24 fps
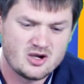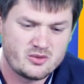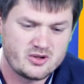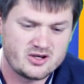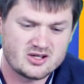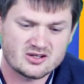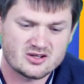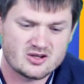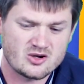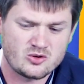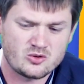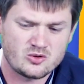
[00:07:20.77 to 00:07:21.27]
we
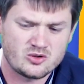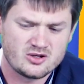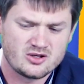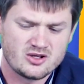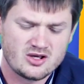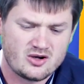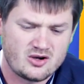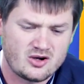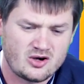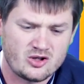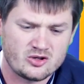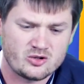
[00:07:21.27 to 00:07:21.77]
didn't go
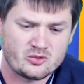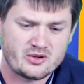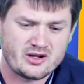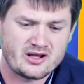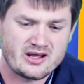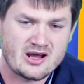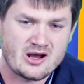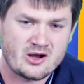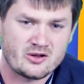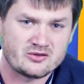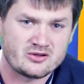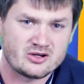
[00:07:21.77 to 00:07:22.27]
all the
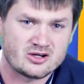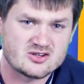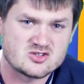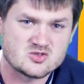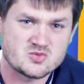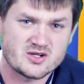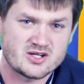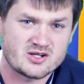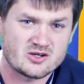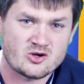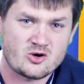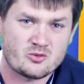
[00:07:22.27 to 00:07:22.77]
way out there
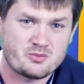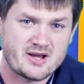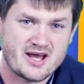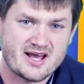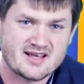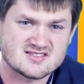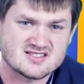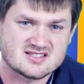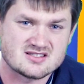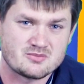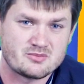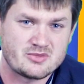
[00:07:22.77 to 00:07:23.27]
because we didn't go
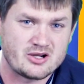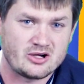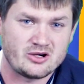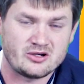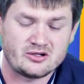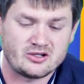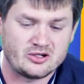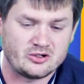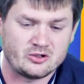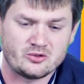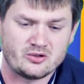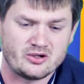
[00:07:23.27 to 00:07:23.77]
past the
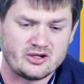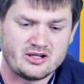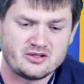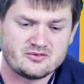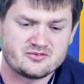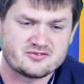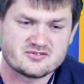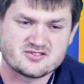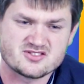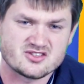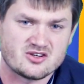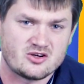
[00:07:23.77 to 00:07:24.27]
barrier
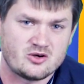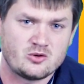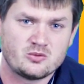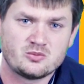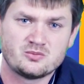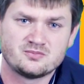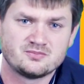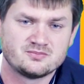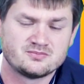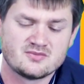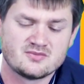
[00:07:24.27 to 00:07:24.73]
reef, so